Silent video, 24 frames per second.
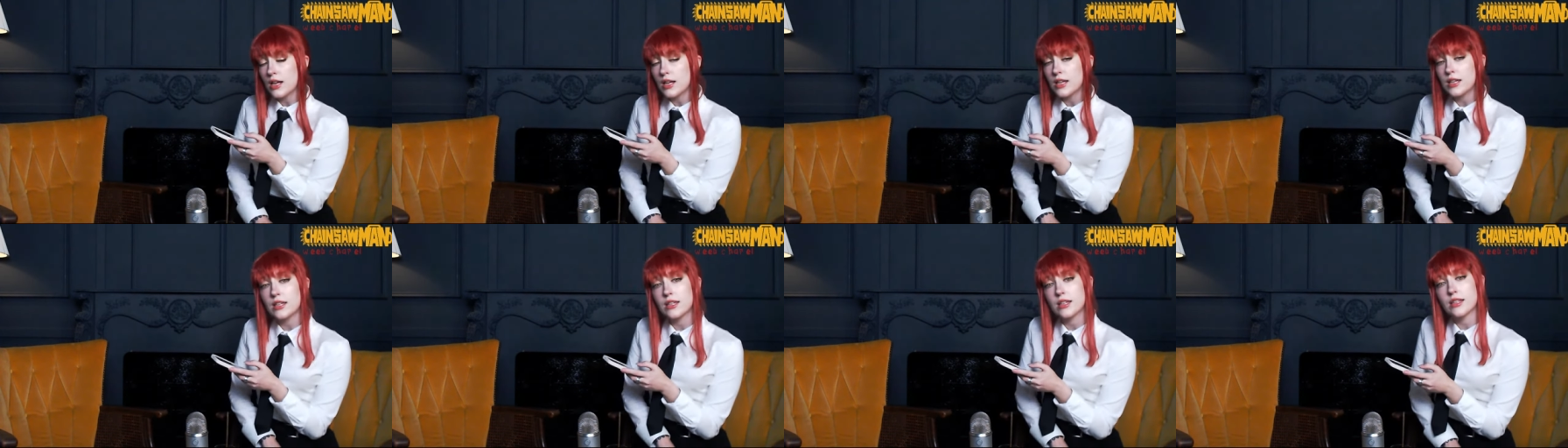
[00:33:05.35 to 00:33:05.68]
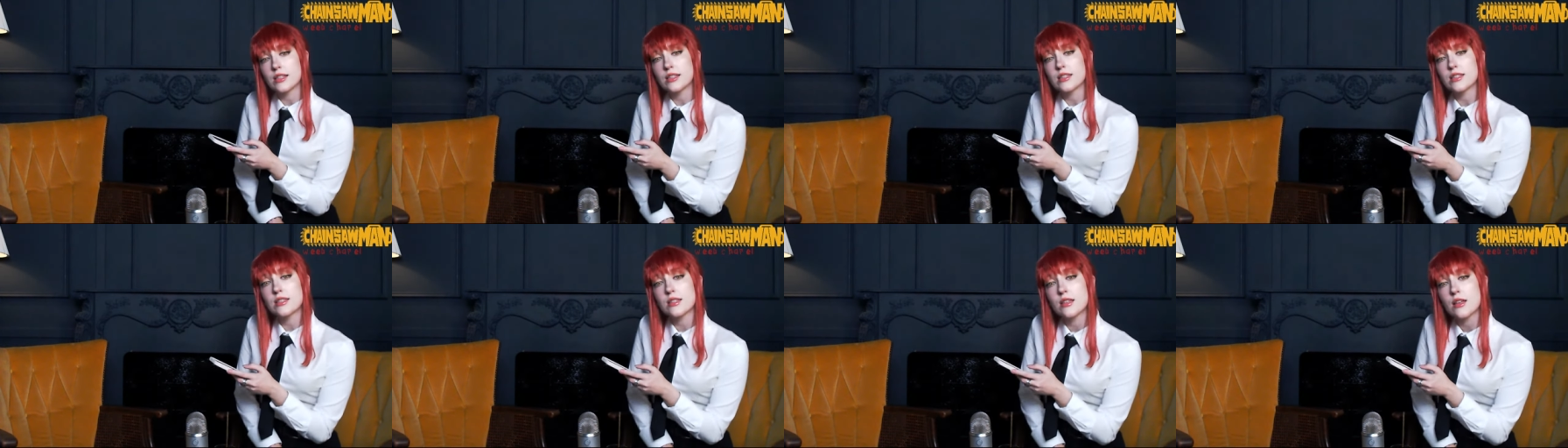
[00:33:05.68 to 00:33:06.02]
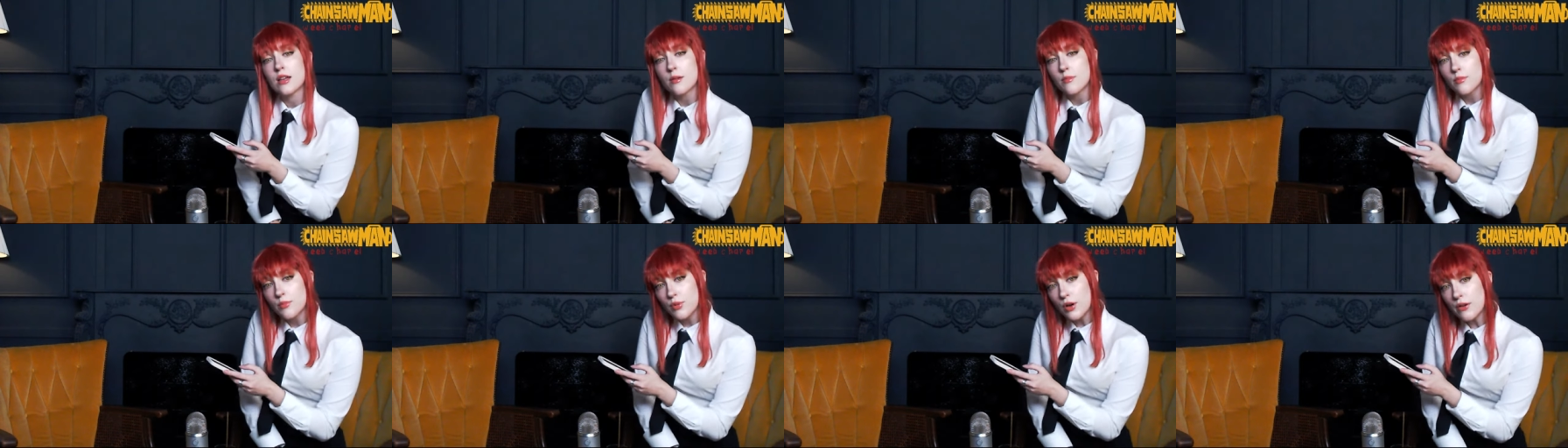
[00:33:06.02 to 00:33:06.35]
he gets
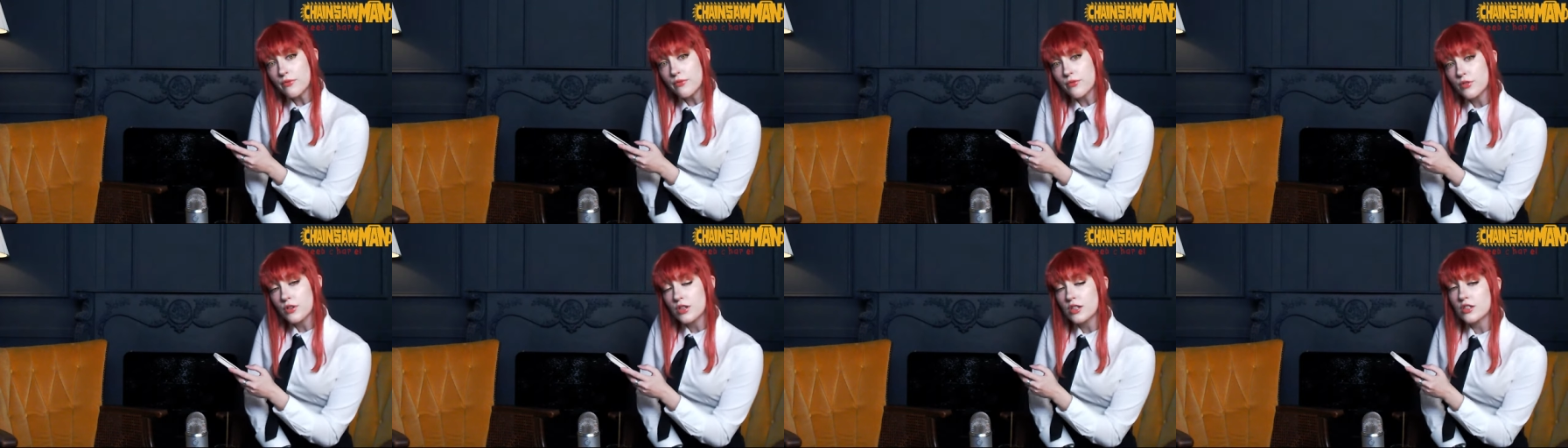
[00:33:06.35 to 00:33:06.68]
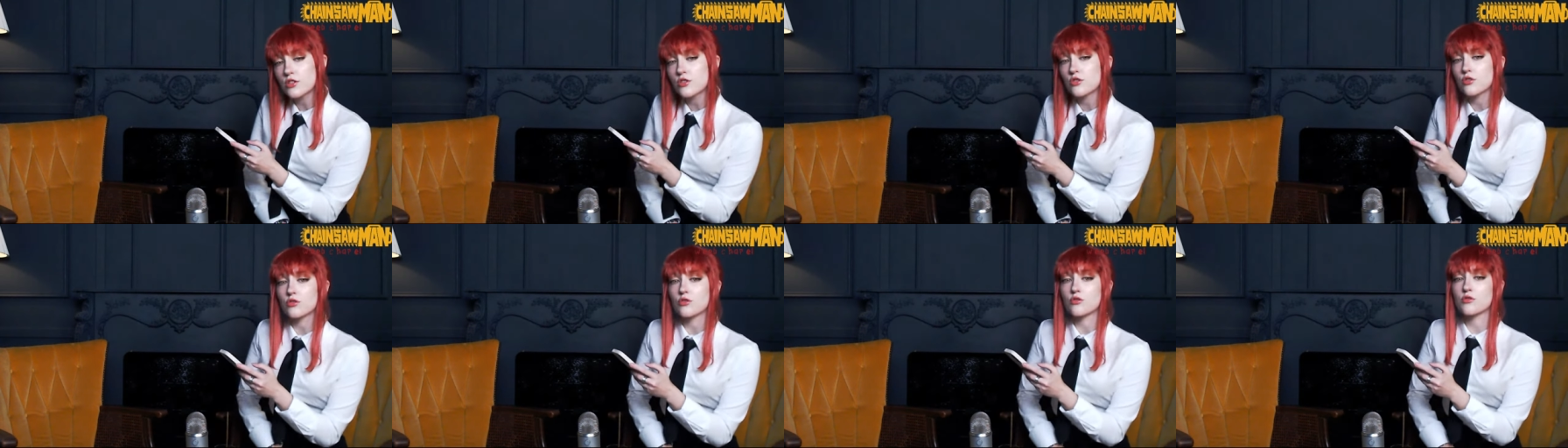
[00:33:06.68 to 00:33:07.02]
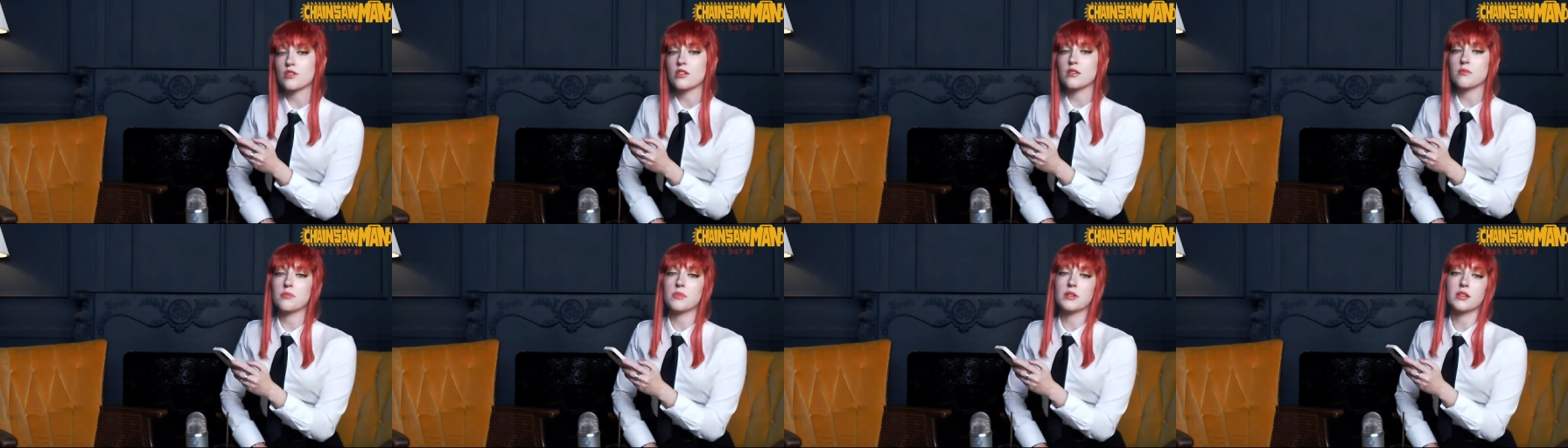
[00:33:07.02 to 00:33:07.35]
preferential
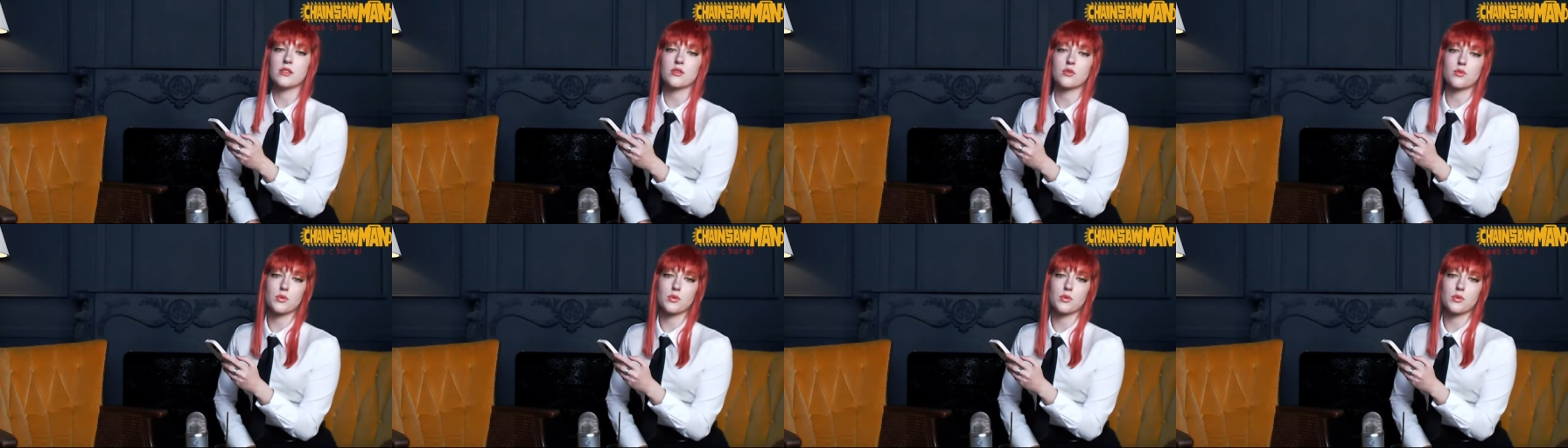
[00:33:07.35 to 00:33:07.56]
treatment,